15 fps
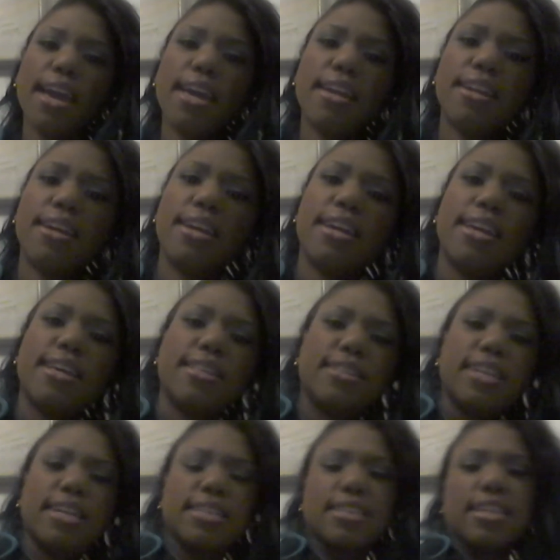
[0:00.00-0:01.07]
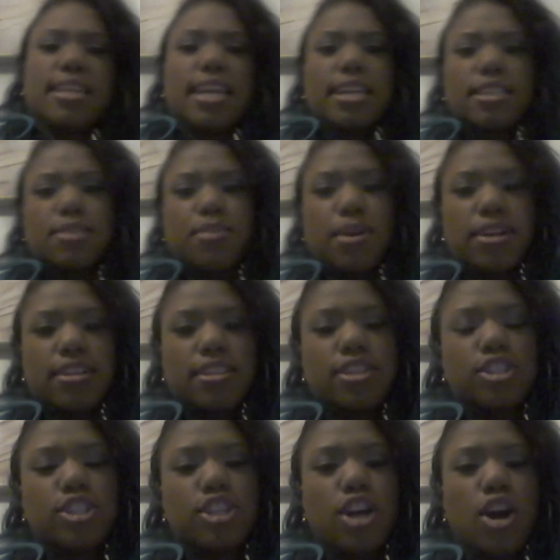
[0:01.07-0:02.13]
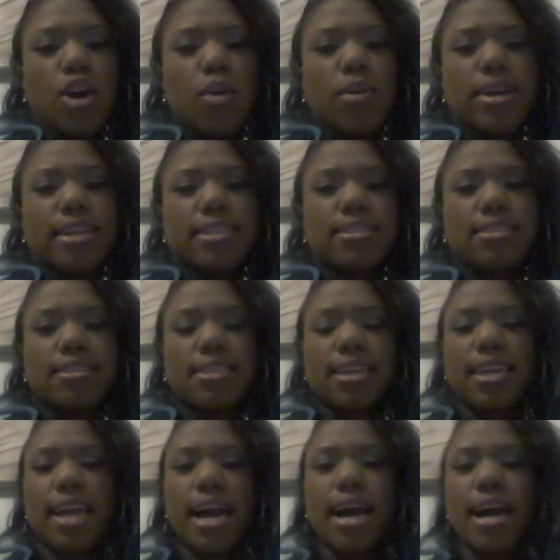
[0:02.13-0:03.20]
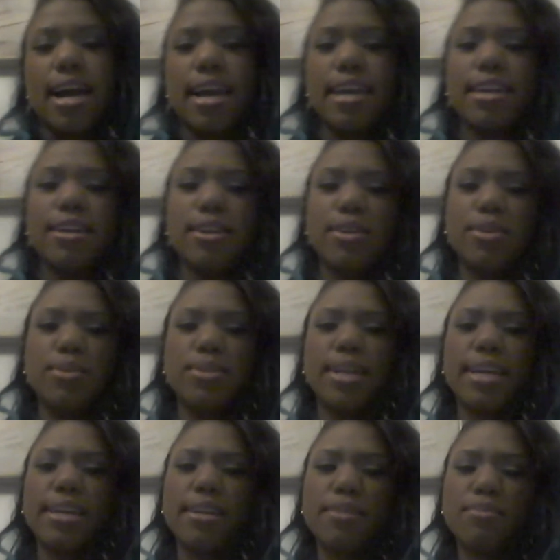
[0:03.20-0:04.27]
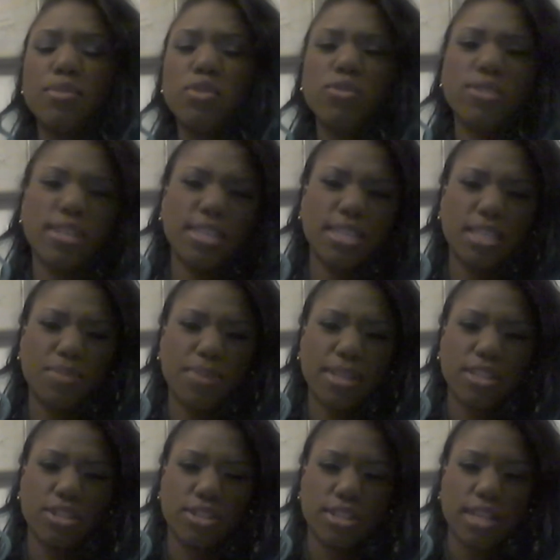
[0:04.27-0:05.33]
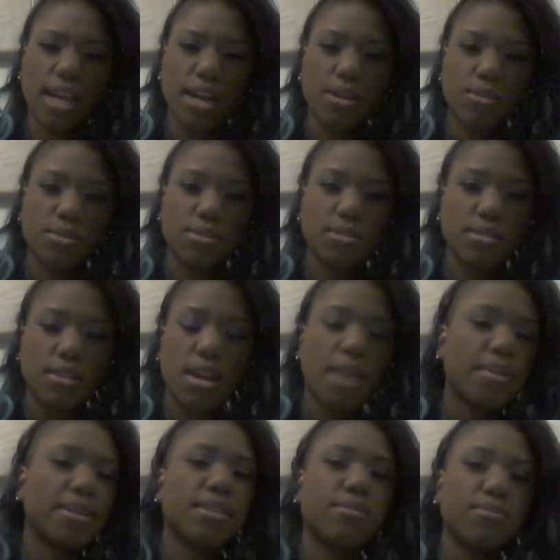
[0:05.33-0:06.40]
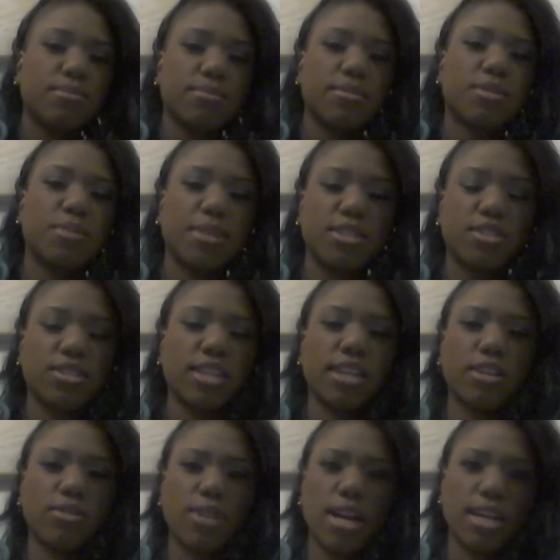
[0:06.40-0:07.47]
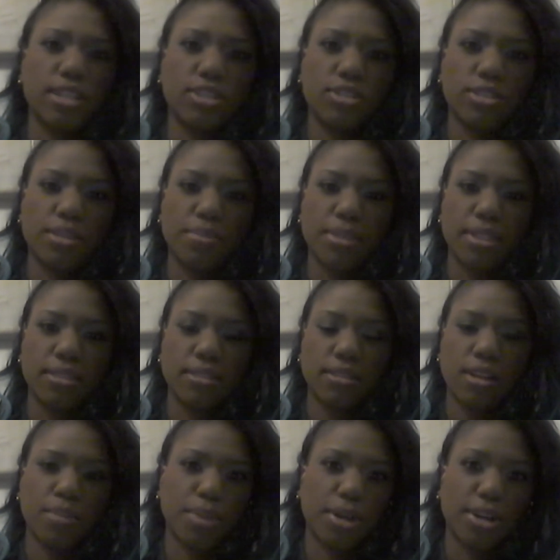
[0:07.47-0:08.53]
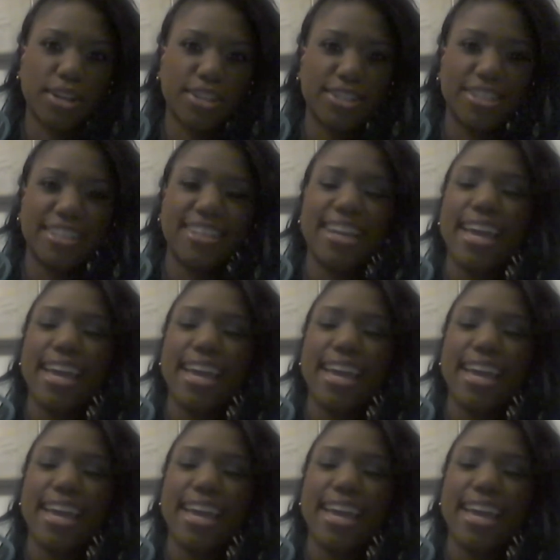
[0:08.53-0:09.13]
And in the next part of the show, it's the guy who moves into Spencer's house. I mean, Spencer's garage or something, or barn.